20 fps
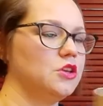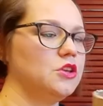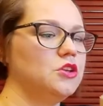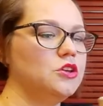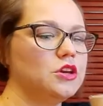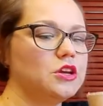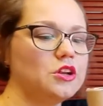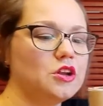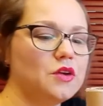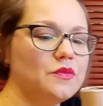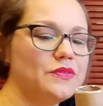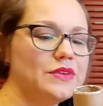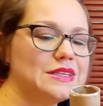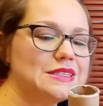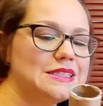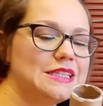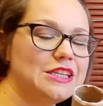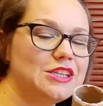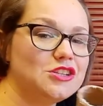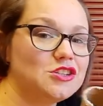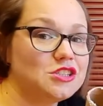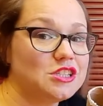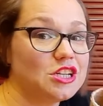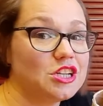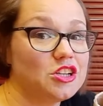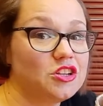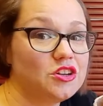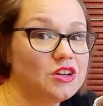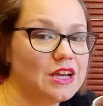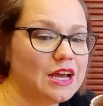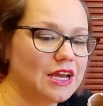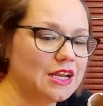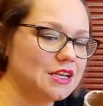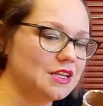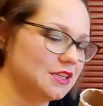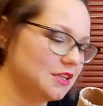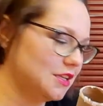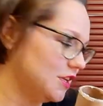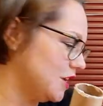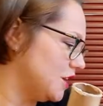You can obviously use a glue
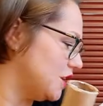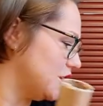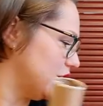gun